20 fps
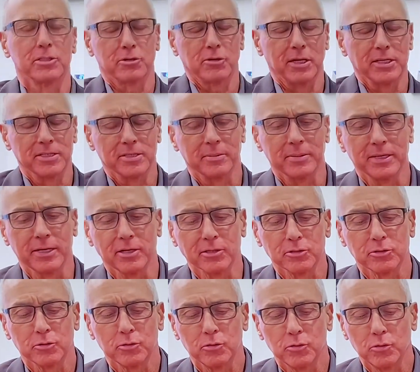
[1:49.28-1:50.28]
try something else.
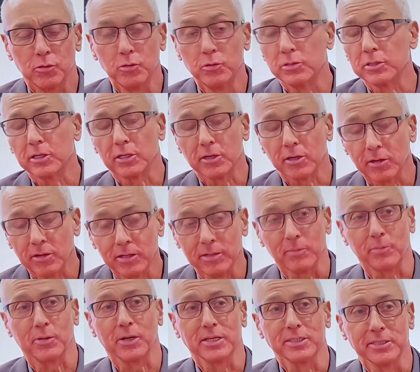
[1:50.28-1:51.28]
Who's the current
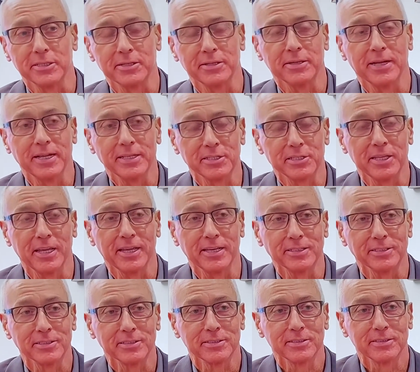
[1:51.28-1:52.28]
president of the United States?